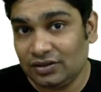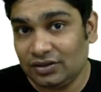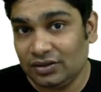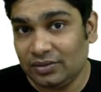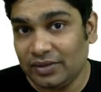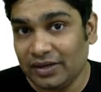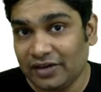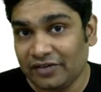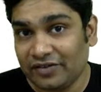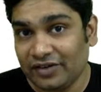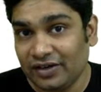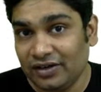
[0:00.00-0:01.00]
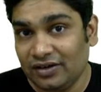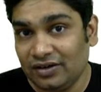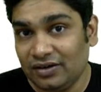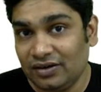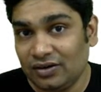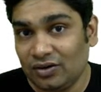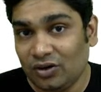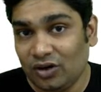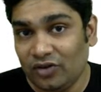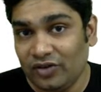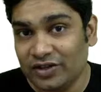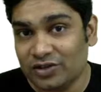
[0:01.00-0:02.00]
the magnetic field.
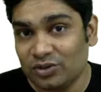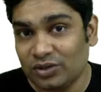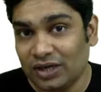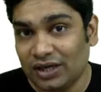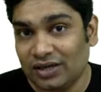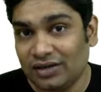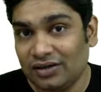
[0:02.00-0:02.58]
Always do that.